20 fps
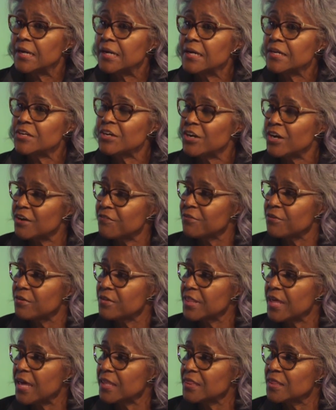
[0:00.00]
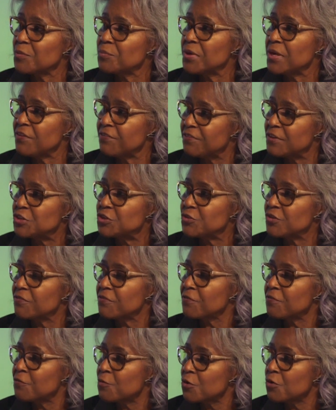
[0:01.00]
uncover that the beneficiary of
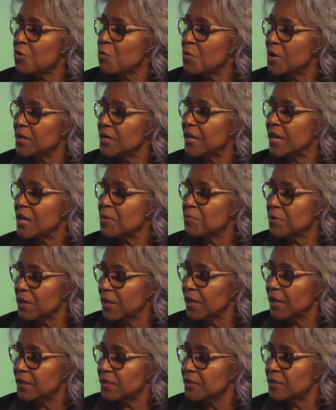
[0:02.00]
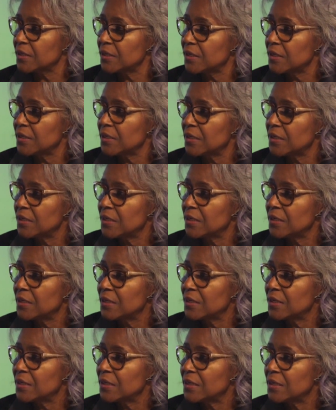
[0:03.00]
a 401k plan
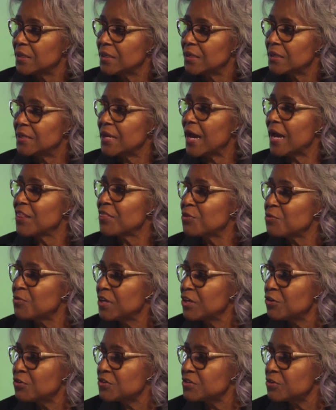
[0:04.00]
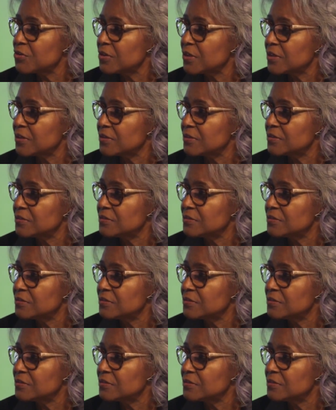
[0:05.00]
died 3 years earlier.